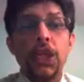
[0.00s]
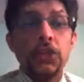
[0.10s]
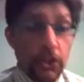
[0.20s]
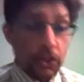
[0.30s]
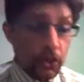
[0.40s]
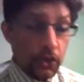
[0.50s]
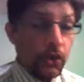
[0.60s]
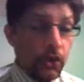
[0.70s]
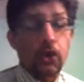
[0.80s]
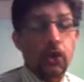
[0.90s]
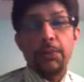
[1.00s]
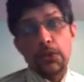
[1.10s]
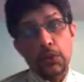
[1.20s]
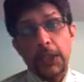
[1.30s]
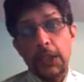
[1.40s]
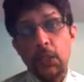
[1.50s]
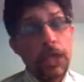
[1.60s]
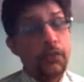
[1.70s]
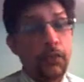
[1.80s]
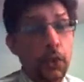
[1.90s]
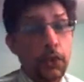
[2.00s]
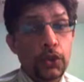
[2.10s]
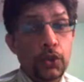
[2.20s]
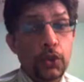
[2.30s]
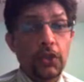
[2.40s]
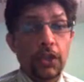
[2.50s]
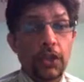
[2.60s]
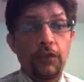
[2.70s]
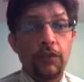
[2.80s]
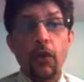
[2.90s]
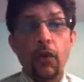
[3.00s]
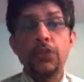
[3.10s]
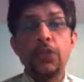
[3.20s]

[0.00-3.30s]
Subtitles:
Chisoro contributed 21 of 42, 3 fours.